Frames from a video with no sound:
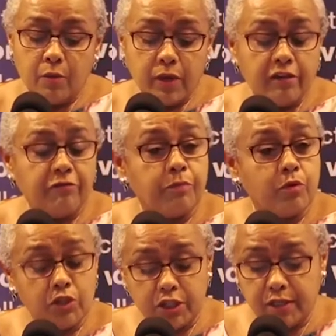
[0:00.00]
we have
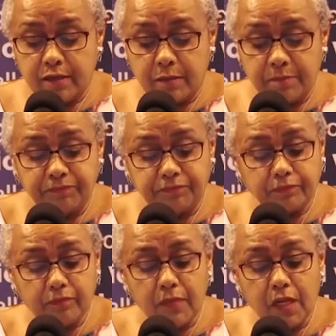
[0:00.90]
pushed them
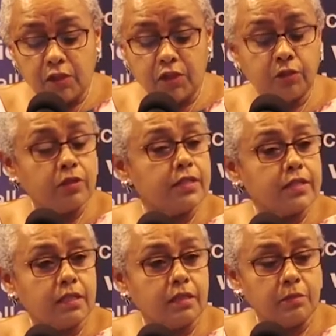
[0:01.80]
to
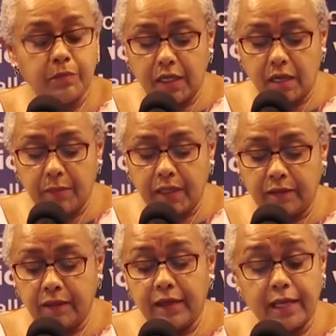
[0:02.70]
consider
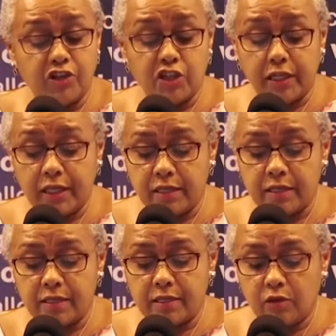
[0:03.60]
becoming
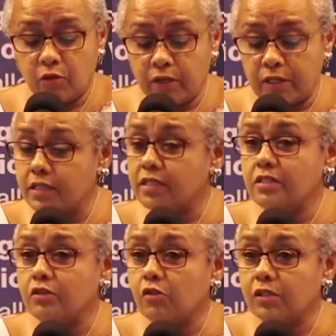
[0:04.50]
engineers,
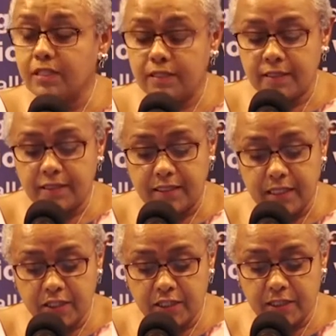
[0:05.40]
lawyers, doctors,
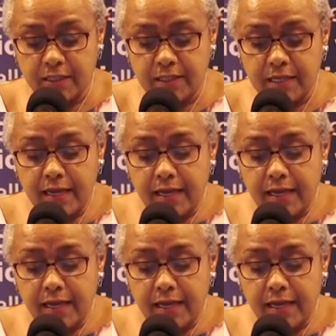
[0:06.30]
teachers,